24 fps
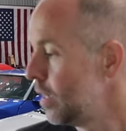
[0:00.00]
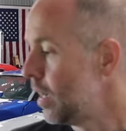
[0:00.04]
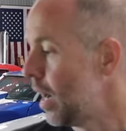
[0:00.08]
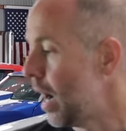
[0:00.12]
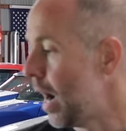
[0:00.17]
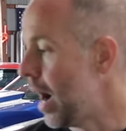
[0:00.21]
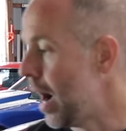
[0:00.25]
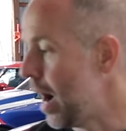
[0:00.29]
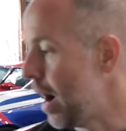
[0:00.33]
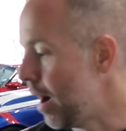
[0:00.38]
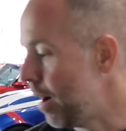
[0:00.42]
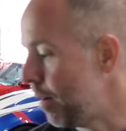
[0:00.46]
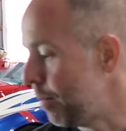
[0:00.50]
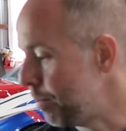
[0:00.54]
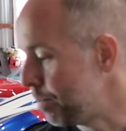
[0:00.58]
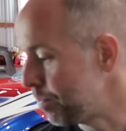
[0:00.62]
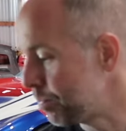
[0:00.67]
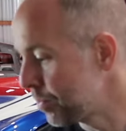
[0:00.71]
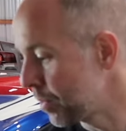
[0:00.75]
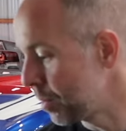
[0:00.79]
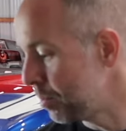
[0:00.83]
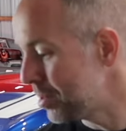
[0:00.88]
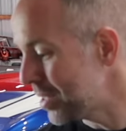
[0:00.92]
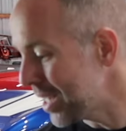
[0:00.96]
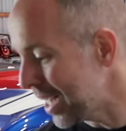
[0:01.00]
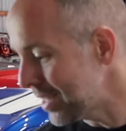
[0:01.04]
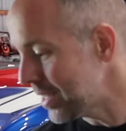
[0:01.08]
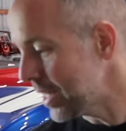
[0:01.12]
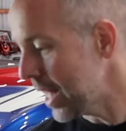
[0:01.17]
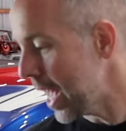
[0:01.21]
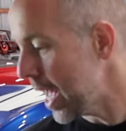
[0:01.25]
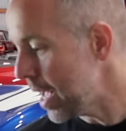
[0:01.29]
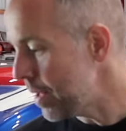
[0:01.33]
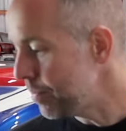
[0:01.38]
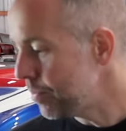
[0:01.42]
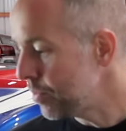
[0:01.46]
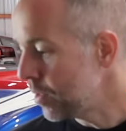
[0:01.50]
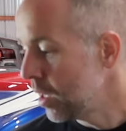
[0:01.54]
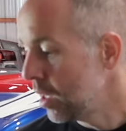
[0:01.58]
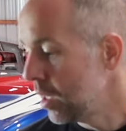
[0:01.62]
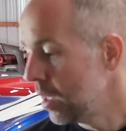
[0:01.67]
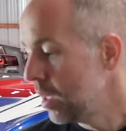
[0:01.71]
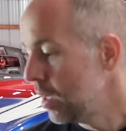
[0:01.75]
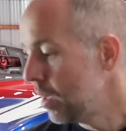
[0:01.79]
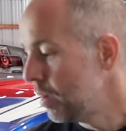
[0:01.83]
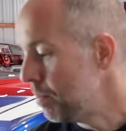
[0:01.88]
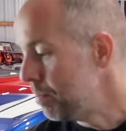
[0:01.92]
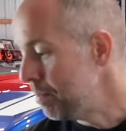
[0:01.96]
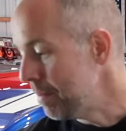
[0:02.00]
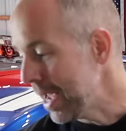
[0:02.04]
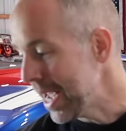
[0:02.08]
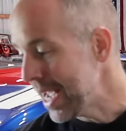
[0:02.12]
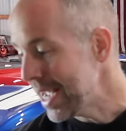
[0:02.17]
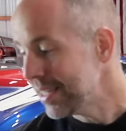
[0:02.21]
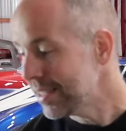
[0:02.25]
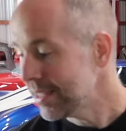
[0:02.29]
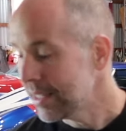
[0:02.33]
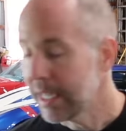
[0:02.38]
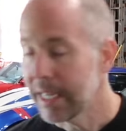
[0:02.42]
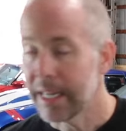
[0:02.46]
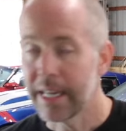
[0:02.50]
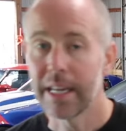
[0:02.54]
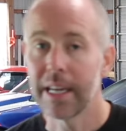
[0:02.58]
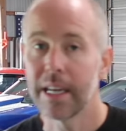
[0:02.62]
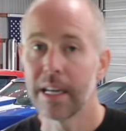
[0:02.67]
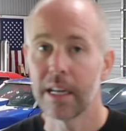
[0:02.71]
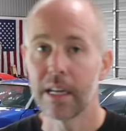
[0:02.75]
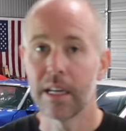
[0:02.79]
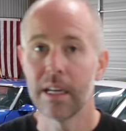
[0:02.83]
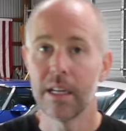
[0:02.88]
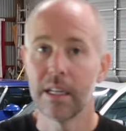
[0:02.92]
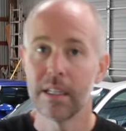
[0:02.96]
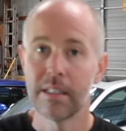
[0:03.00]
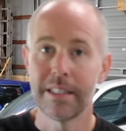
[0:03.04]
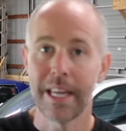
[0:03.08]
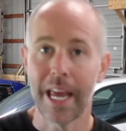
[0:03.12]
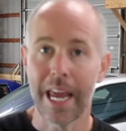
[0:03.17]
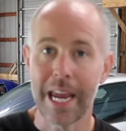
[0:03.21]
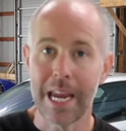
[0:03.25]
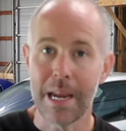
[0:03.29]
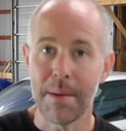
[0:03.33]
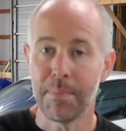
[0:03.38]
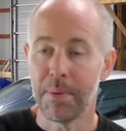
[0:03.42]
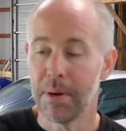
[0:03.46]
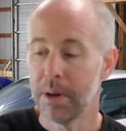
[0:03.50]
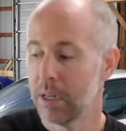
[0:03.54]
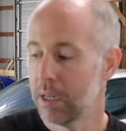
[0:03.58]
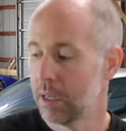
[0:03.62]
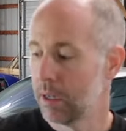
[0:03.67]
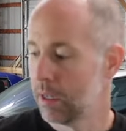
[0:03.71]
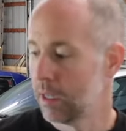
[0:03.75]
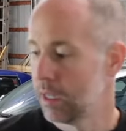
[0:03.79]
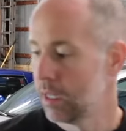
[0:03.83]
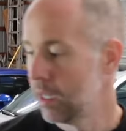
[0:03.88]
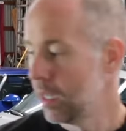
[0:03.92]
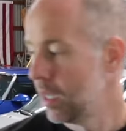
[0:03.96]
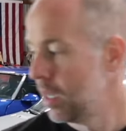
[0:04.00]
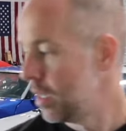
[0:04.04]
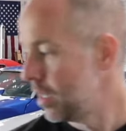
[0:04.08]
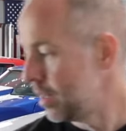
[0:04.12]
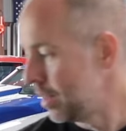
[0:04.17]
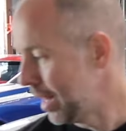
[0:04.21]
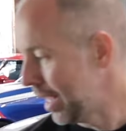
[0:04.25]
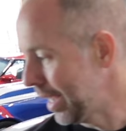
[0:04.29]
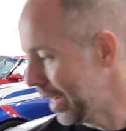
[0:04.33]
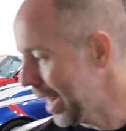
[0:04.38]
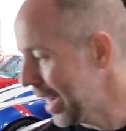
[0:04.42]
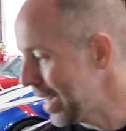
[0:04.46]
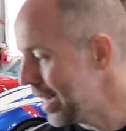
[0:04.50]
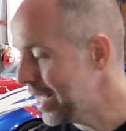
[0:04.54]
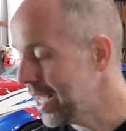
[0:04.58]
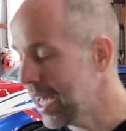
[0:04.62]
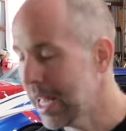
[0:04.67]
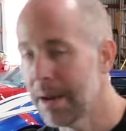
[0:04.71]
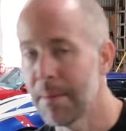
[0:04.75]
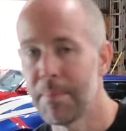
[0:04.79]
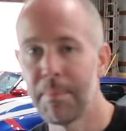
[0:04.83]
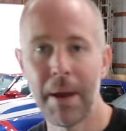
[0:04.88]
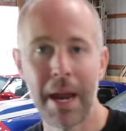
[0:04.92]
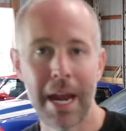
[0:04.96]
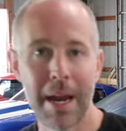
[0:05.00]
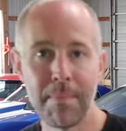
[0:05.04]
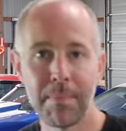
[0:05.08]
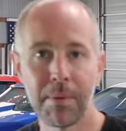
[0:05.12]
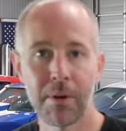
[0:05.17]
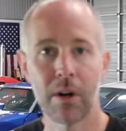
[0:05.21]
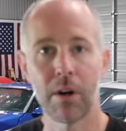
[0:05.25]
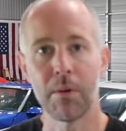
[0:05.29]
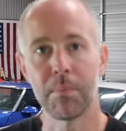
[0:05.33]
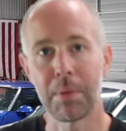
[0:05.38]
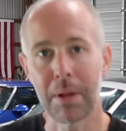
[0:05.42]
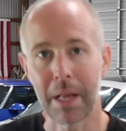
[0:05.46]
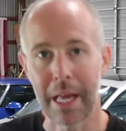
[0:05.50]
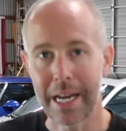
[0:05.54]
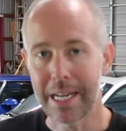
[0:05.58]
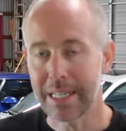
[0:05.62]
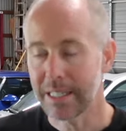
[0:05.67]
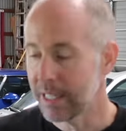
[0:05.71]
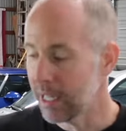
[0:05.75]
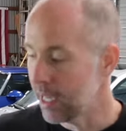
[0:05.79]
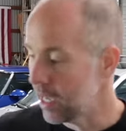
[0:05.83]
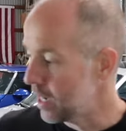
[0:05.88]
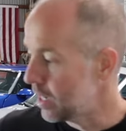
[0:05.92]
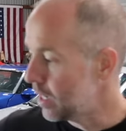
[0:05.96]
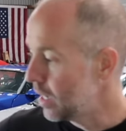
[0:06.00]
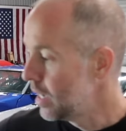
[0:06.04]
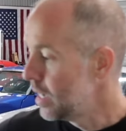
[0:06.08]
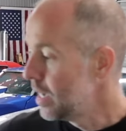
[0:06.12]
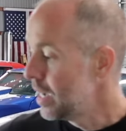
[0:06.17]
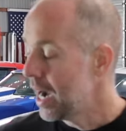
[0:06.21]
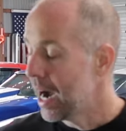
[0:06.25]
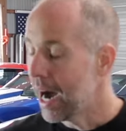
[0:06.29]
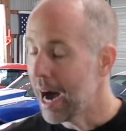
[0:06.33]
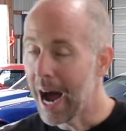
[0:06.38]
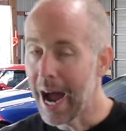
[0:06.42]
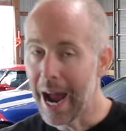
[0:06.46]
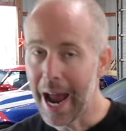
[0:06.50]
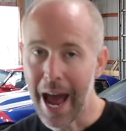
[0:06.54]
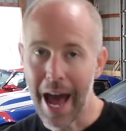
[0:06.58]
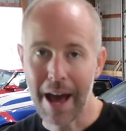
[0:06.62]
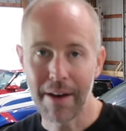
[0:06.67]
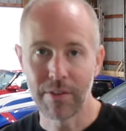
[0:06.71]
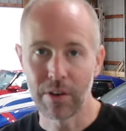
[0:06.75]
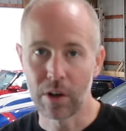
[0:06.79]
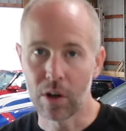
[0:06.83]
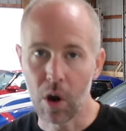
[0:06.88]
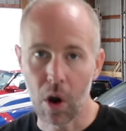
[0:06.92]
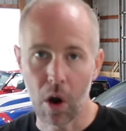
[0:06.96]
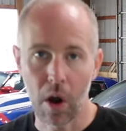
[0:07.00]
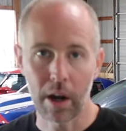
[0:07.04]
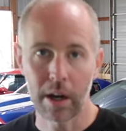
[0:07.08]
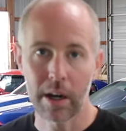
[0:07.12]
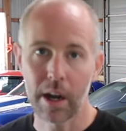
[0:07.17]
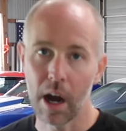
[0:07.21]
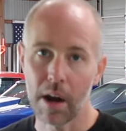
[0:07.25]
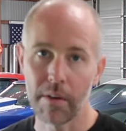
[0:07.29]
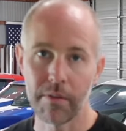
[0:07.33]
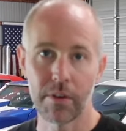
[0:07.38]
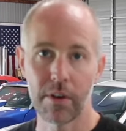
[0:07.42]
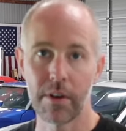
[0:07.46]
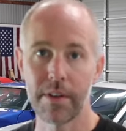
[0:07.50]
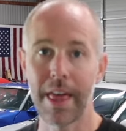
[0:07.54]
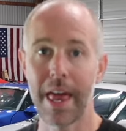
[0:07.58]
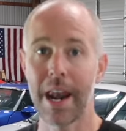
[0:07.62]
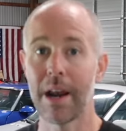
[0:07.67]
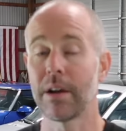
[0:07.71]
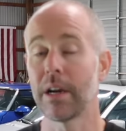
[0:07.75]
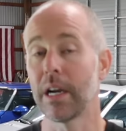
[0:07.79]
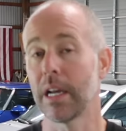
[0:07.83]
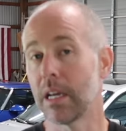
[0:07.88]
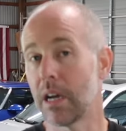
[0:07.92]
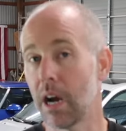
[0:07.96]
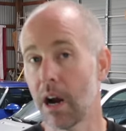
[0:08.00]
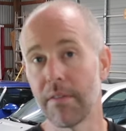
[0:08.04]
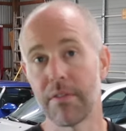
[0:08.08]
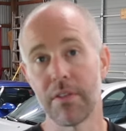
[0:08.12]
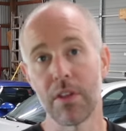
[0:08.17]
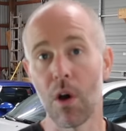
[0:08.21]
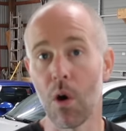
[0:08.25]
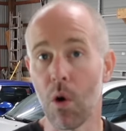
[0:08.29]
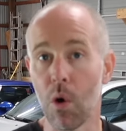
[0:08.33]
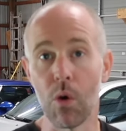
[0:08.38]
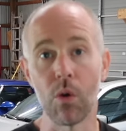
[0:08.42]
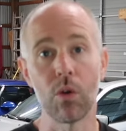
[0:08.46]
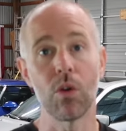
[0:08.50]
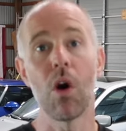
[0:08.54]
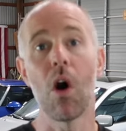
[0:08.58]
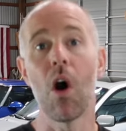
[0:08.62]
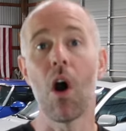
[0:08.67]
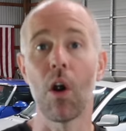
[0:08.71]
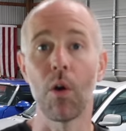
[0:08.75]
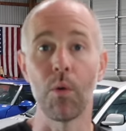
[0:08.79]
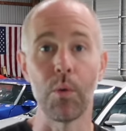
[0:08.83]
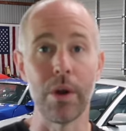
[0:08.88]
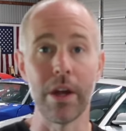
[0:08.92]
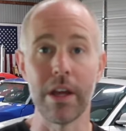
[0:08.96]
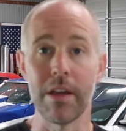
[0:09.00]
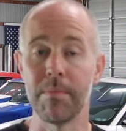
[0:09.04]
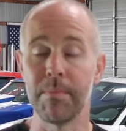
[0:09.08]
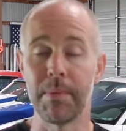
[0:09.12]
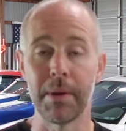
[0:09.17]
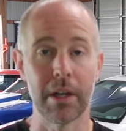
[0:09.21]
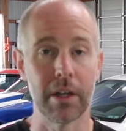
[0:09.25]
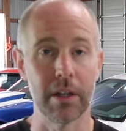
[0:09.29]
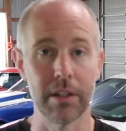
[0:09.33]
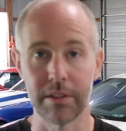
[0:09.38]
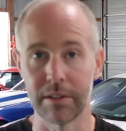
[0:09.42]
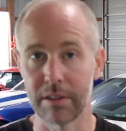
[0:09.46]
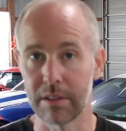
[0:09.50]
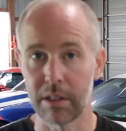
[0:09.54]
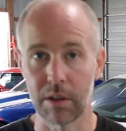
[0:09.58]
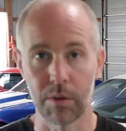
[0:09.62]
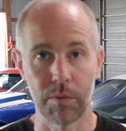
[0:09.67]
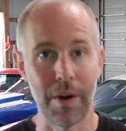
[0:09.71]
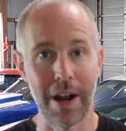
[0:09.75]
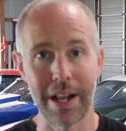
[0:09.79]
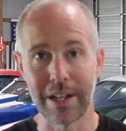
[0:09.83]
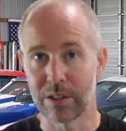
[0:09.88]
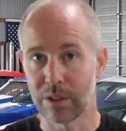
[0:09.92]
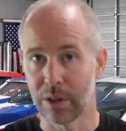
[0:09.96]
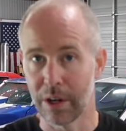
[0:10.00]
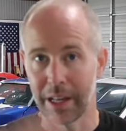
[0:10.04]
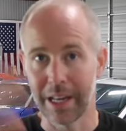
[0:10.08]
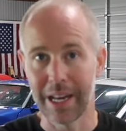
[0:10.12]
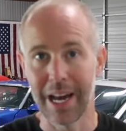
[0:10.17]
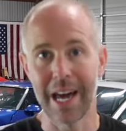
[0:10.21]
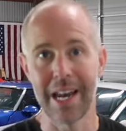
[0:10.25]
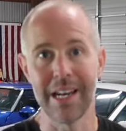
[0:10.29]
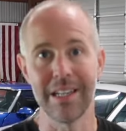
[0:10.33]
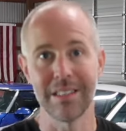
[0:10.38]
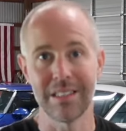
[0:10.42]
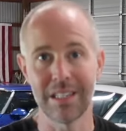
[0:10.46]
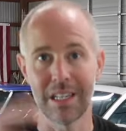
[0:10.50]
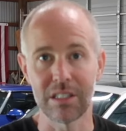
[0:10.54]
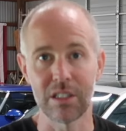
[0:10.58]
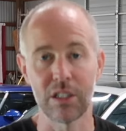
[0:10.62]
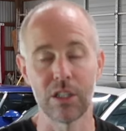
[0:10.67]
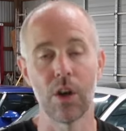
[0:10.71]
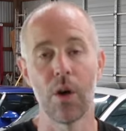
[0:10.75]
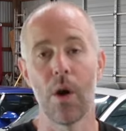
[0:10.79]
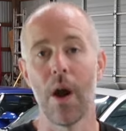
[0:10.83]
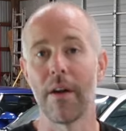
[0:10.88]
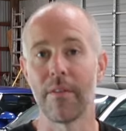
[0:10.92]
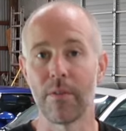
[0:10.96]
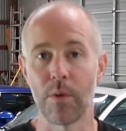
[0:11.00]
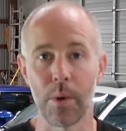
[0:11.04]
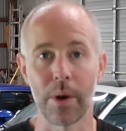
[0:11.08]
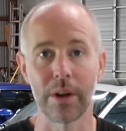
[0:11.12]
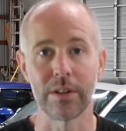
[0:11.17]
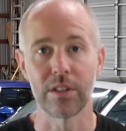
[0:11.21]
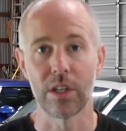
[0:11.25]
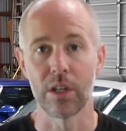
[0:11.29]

Besides that, masking, tape, like any kind of paper or plastic. I have a car cover that I'm going to cover the whole car with because the red's going to kind of essentially go everywhere.